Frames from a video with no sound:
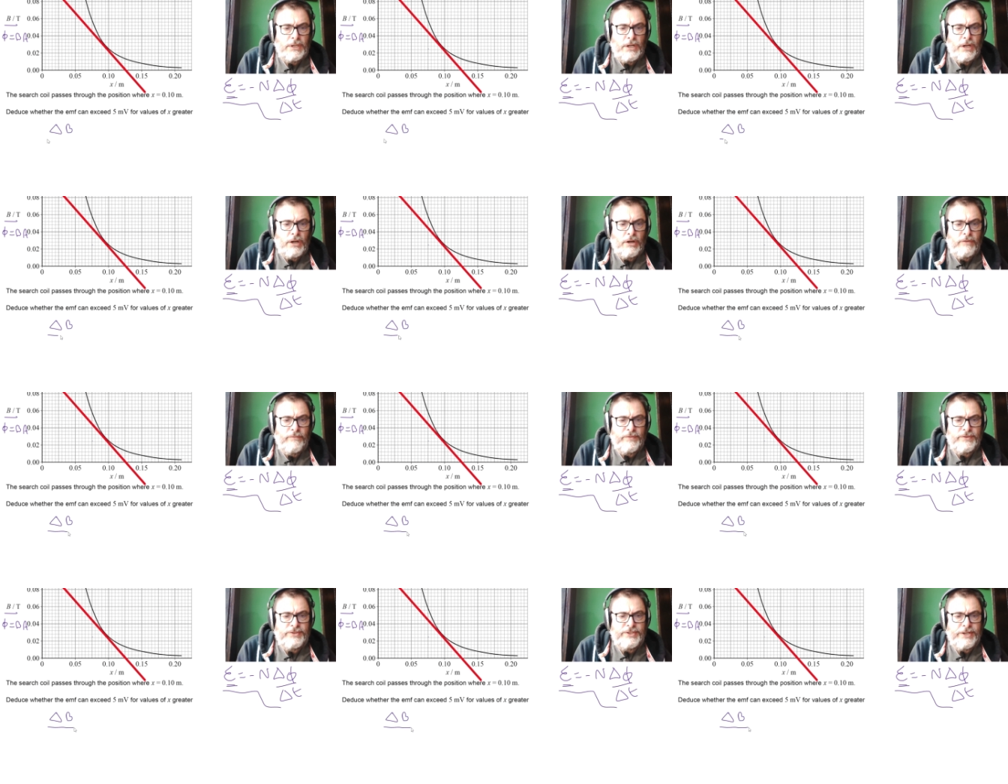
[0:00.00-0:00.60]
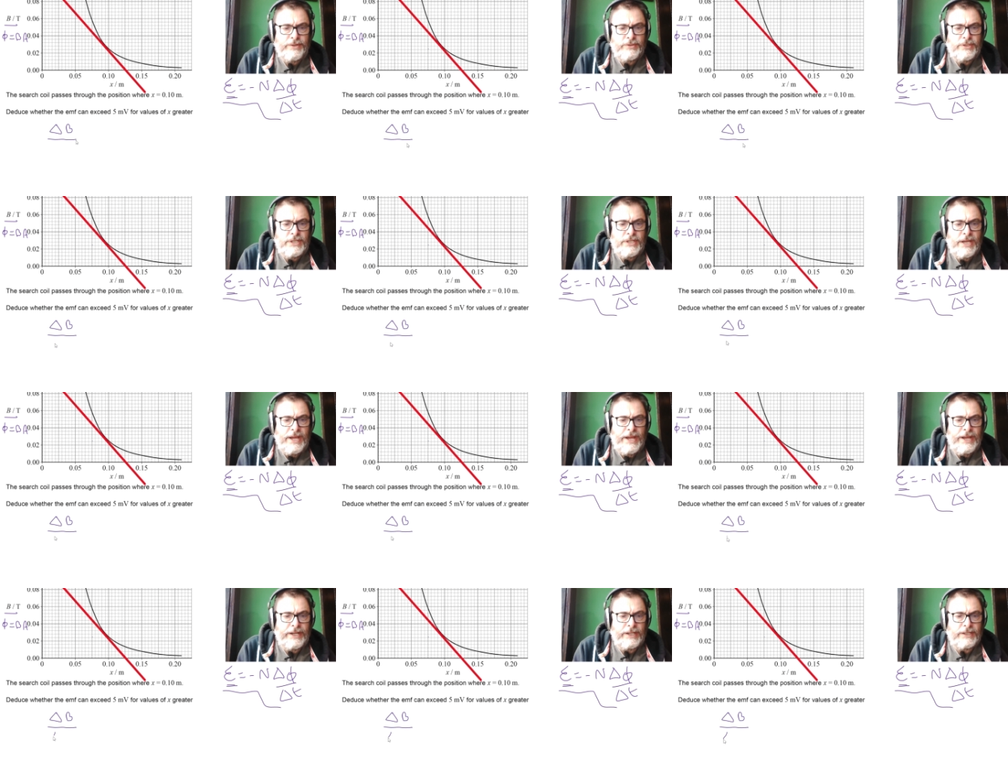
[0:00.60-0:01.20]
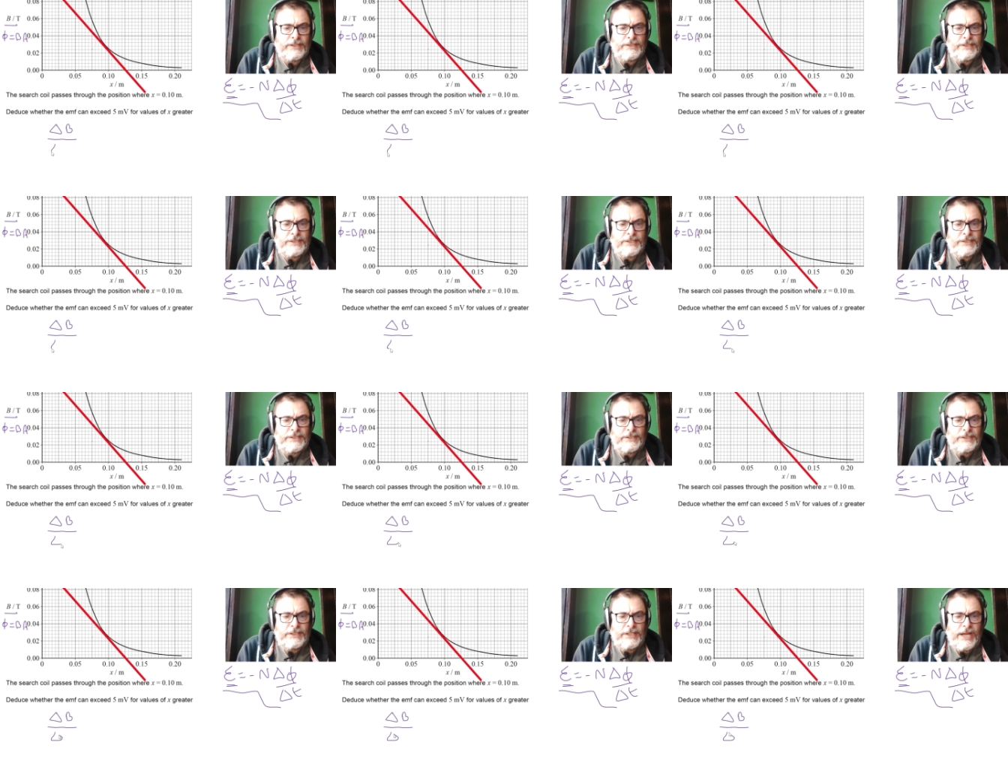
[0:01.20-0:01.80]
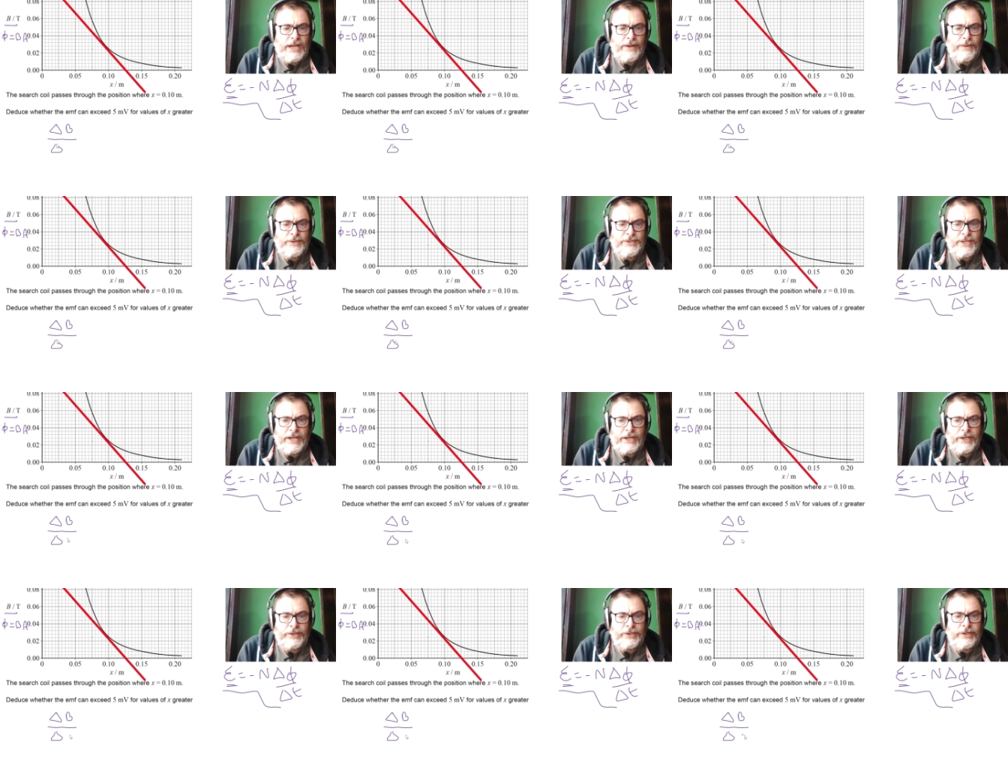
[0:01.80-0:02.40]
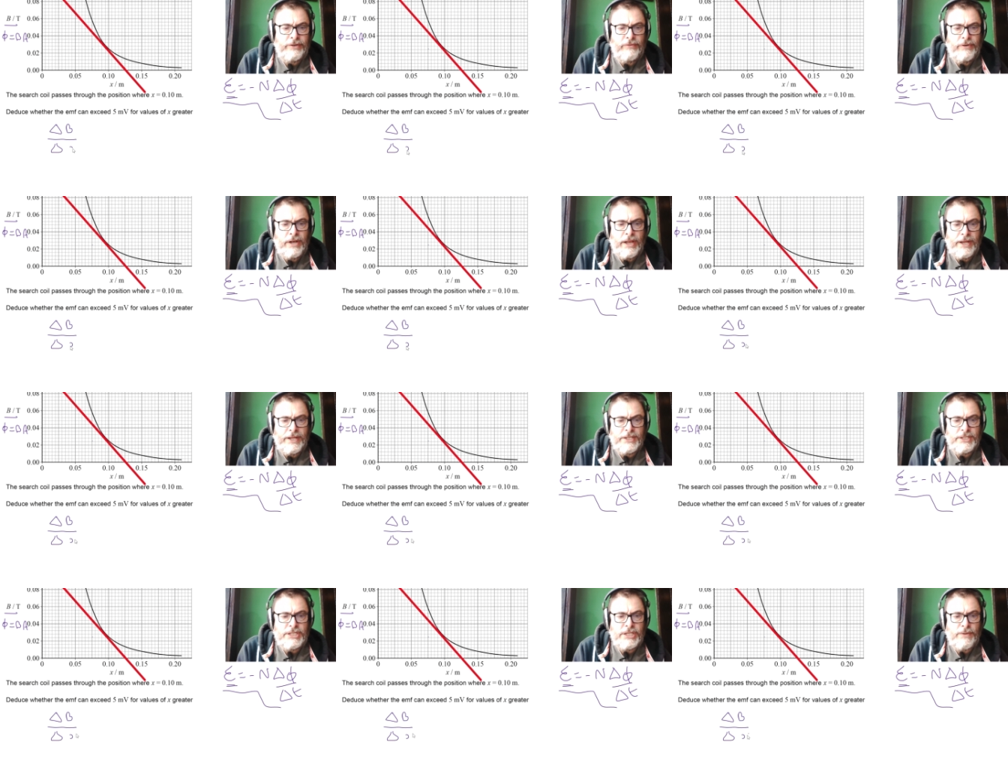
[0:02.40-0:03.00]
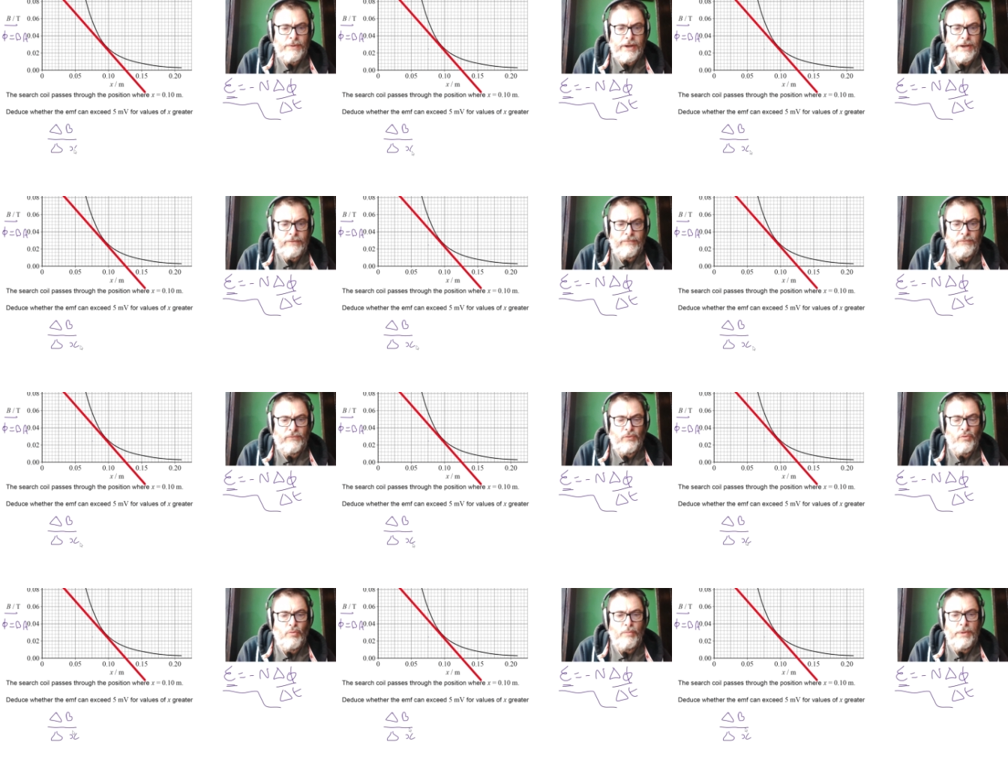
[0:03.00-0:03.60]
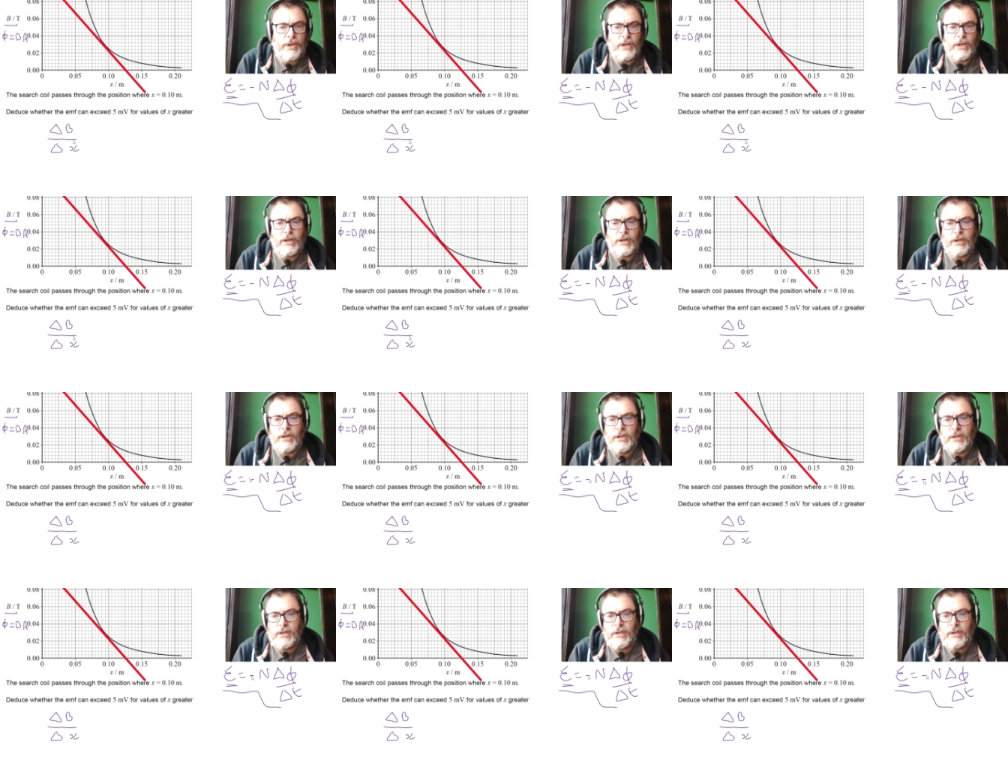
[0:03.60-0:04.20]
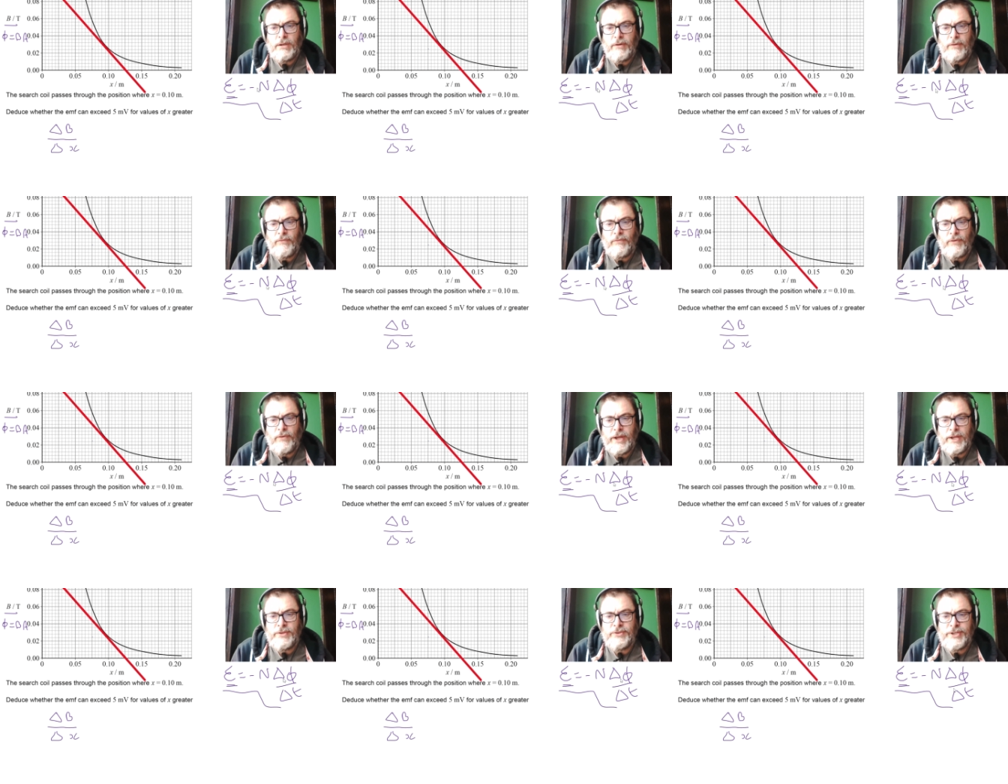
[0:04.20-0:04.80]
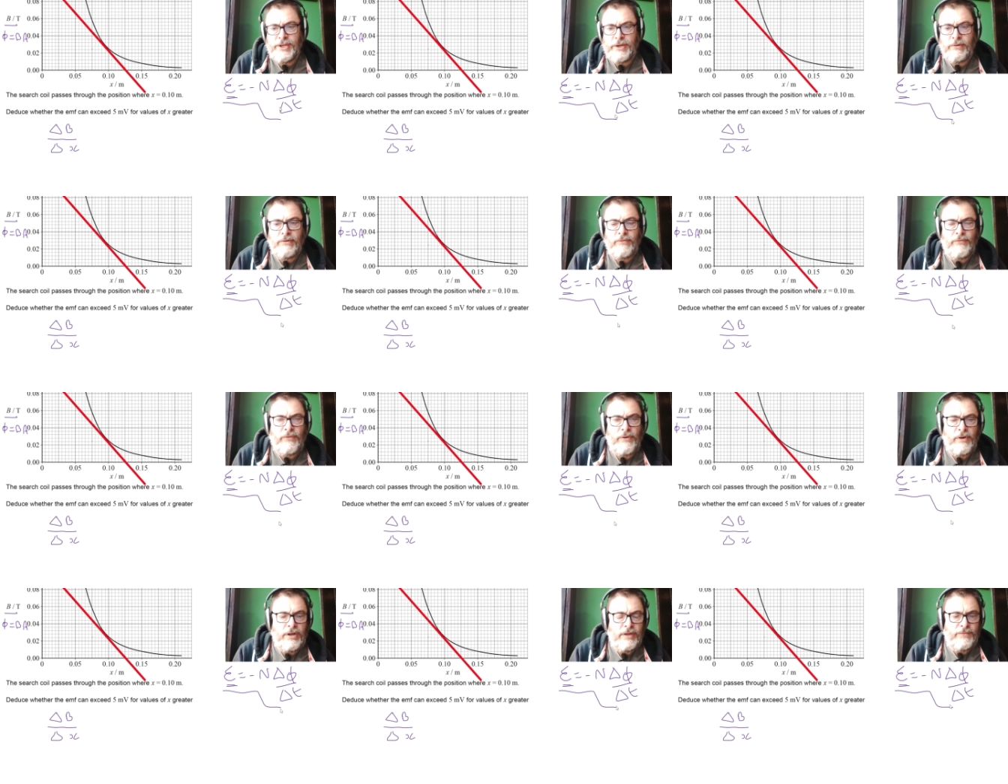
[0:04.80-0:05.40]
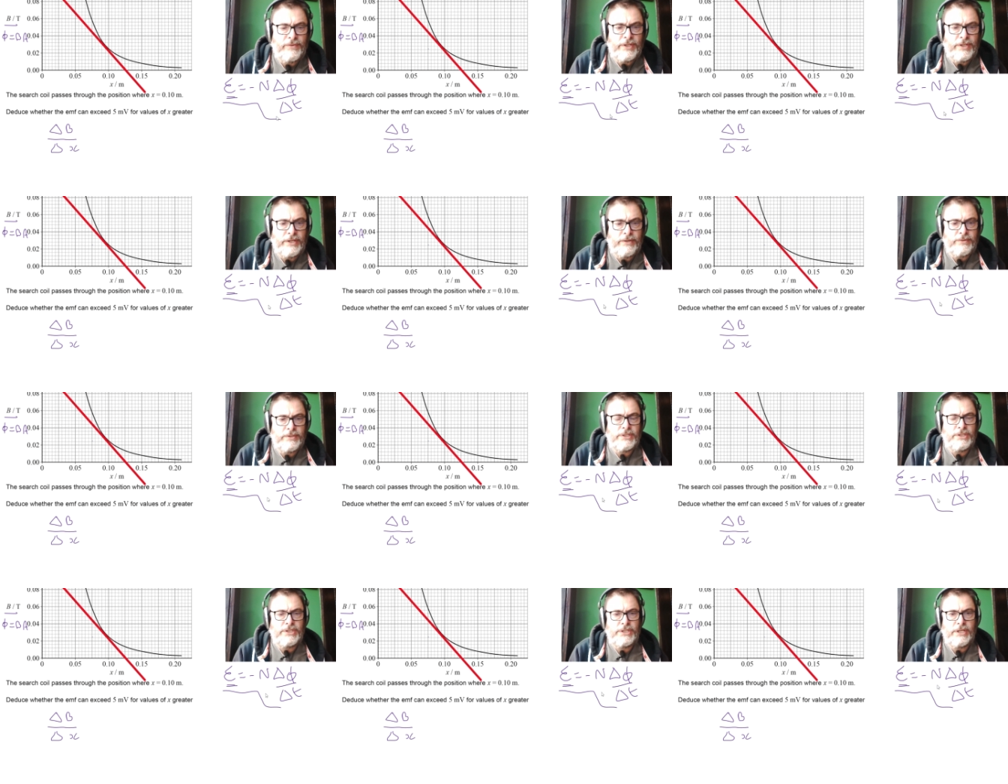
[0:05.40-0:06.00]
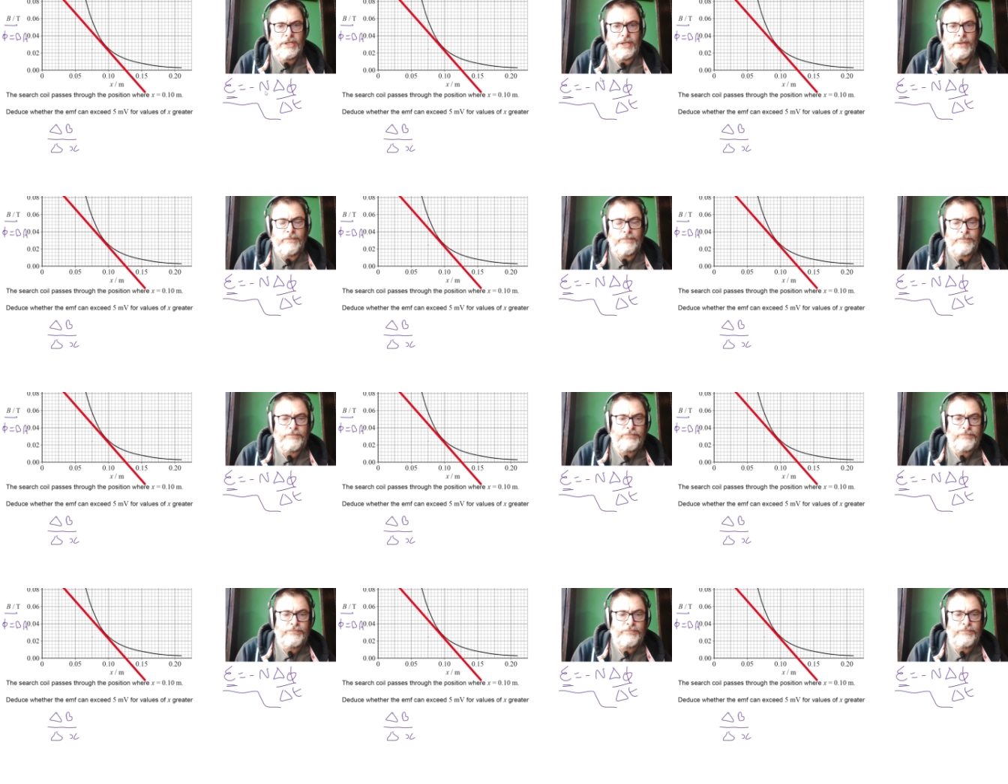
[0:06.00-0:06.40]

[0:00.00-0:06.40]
over delta X, how is that going to relate to our formula for n delta phi over delta T?